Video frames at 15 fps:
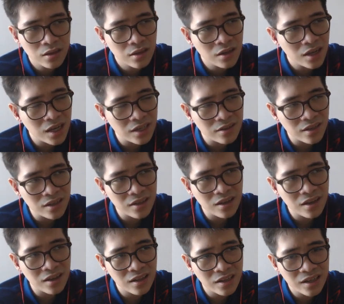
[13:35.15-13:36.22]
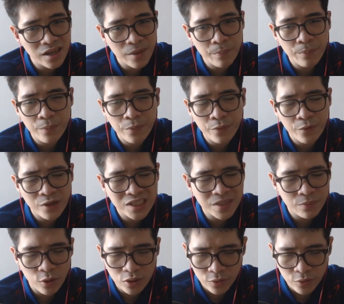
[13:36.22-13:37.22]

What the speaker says: I think, clear principles,